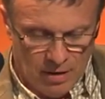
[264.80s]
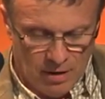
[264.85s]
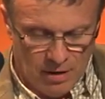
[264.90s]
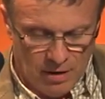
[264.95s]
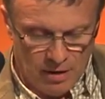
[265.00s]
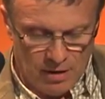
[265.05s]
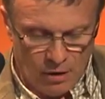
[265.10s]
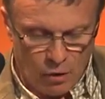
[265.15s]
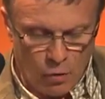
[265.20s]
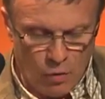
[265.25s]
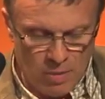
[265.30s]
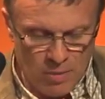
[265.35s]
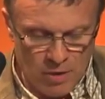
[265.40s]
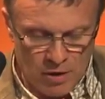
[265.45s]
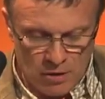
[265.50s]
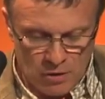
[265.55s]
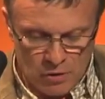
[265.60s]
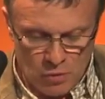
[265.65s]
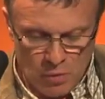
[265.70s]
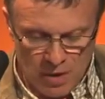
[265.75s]
In
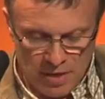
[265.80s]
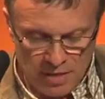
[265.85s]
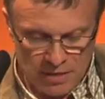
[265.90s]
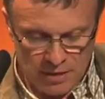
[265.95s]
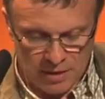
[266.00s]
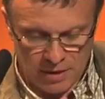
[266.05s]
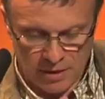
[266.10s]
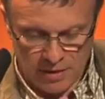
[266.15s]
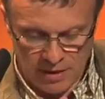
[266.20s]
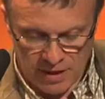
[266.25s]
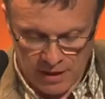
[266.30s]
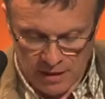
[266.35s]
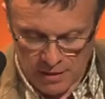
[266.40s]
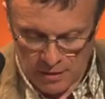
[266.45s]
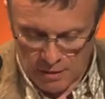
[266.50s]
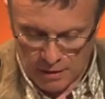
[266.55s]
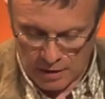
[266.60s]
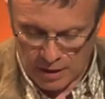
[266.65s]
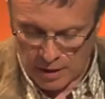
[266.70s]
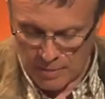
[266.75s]
agreement with the
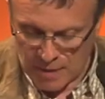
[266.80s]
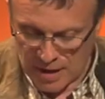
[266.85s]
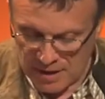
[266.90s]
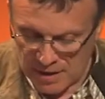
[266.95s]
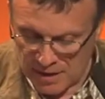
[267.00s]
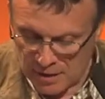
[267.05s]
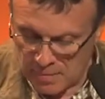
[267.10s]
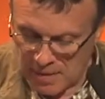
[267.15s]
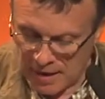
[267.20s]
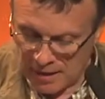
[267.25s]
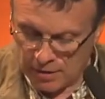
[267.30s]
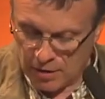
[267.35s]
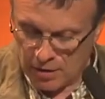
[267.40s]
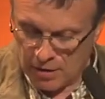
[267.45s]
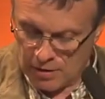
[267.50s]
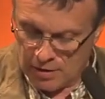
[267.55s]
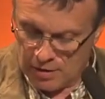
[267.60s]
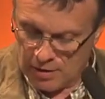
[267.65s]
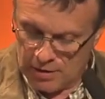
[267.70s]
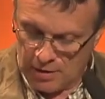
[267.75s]
Analyse
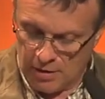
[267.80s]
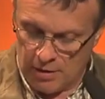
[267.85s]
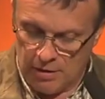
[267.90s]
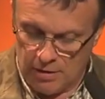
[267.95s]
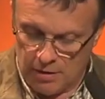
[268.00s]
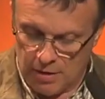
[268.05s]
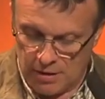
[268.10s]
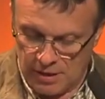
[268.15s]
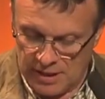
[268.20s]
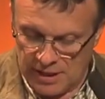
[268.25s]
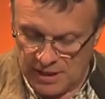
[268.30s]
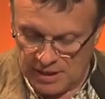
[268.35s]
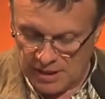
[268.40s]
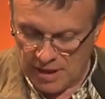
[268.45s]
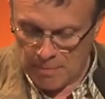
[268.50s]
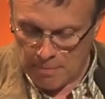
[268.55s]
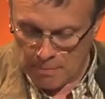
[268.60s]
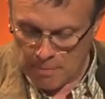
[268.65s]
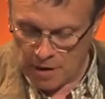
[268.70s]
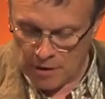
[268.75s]
method, the
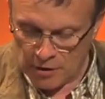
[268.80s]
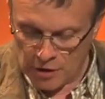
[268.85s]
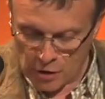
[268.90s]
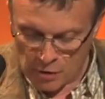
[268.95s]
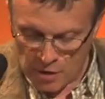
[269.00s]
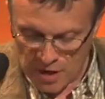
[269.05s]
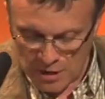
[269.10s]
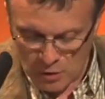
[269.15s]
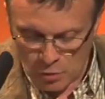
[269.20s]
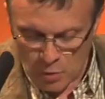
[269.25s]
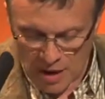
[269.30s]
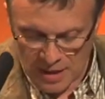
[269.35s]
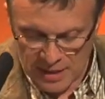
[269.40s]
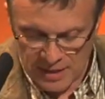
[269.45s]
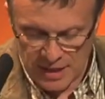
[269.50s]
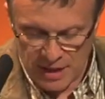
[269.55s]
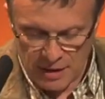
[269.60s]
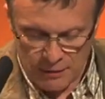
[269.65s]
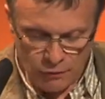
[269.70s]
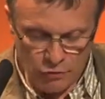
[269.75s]
system boundaries were
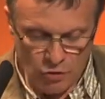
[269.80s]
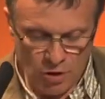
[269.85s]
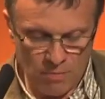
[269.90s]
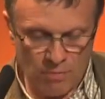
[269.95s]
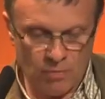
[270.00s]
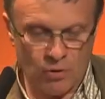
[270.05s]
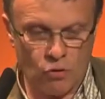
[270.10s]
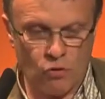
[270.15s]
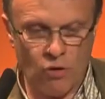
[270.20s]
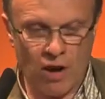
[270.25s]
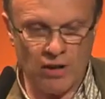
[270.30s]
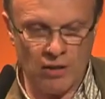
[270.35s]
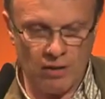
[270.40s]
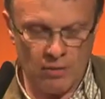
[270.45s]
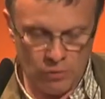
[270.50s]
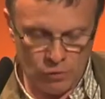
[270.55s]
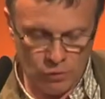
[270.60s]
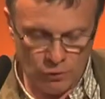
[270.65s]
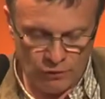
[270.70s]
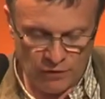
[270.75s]
set from
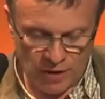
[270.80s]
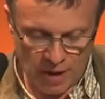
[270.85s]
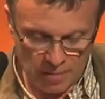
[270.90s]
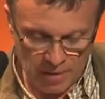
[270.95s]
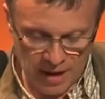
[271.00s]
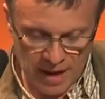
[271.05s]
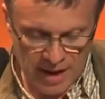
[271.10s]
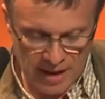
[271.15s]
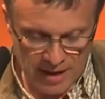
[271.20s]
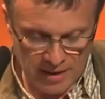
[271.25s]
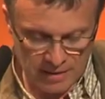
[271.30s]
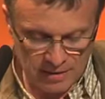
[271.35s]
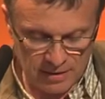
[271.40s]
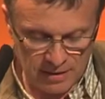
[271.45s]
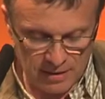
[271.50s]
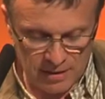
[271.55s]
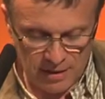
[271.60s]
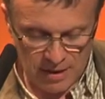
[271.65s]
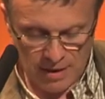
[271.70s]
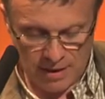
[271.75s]
cradle to farm gate.
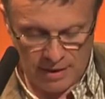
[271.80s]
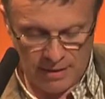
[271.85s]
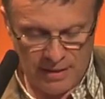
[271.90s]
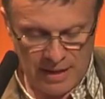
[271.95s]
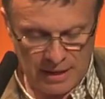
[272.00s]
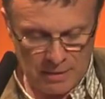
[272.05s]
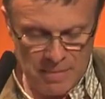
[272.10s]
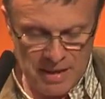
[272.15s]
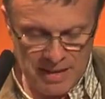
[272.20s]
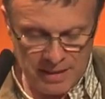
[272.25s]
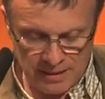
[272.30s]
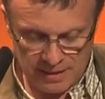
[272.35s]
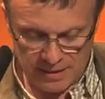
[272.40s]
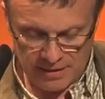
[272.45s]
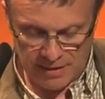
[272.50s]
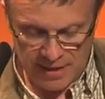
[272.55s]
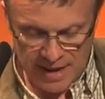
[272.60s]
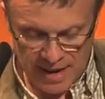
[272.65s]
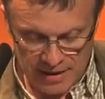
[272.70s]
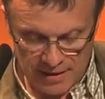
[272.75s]
That means
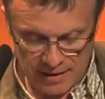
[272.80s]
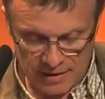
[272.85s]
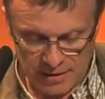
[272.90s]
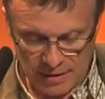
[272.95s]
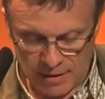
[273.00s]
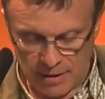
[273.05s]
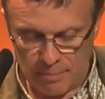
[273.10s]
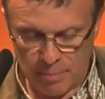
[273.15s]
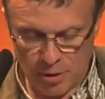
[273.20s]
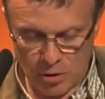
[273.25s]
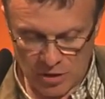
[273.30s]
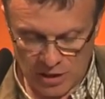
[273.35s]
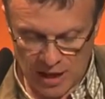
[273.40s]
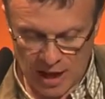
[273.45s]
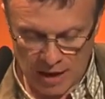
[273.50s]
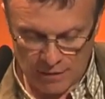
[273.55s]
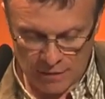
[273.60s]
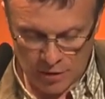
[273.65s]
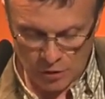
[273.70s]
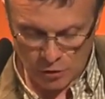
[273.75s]
that
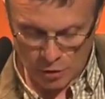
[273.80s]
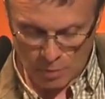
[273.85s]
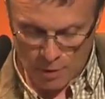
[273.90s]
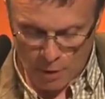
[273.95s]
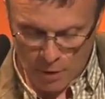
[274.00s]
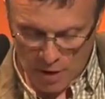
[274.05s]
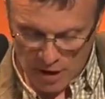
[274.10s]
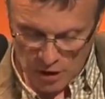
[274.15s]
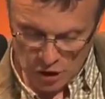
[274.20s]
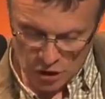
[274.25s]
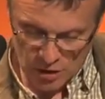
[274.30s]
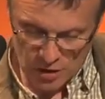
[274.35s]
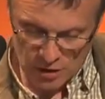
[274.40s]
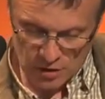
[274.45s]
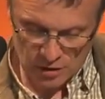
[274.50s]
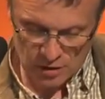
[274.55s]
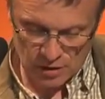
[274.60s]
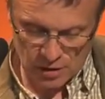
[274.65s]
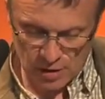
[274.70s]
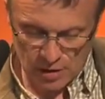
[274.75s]
post-harvest
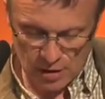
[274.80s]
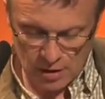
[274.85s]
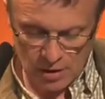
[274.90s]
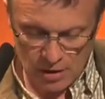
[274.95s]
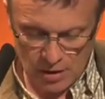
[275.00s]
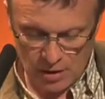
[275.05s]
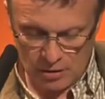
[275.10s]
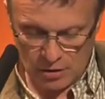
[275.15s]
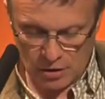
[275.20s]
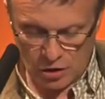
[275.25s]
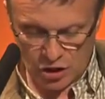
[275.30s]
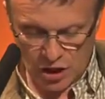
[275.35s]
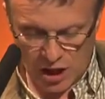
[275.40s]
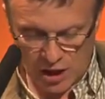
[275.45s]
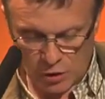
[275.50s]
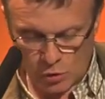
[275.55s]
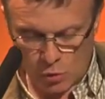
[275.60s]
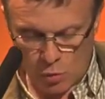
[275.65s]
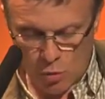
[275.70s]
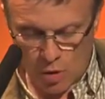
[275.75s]
operations, such
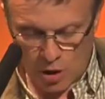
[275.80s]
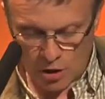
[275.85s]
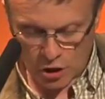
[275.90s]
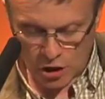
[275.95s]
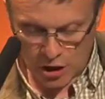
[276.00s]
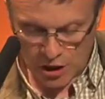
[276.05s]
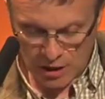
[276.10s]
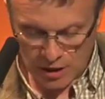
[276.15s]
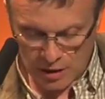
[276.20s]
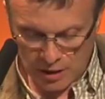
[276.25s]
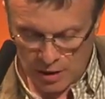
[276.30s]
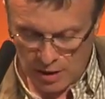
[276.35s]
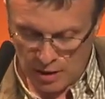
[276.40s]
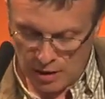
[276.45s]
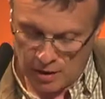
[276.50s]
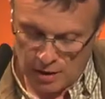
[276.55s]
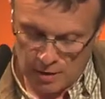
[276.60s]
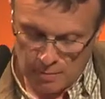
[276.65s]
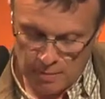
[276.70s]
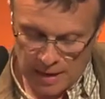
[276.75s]
as washing,
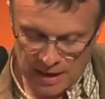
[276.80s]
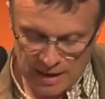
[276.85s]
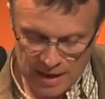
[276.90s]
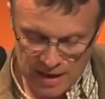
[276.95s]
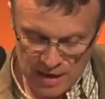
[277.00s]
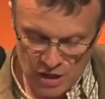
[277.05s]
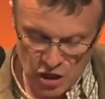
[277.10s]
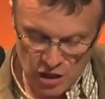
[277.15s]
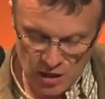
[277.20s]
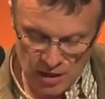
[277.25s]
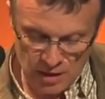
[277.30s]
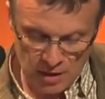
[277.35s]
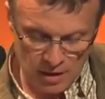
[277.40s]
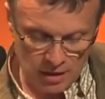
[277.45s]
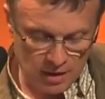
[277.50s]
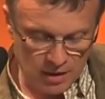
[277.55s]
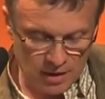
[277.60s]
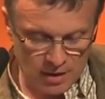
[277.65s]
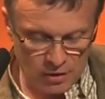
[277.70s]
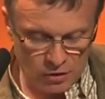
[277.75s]
packaging,
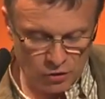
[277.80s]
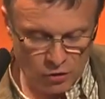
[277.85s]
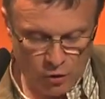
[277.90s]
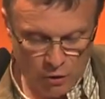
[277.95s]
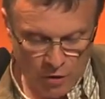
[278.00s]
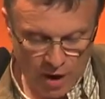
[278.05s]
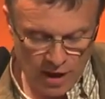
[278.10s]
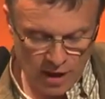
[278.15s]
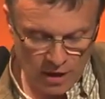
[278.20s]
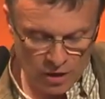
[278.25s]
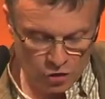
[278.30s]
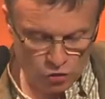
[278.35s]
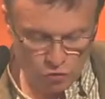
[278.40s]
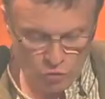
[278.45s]
storage,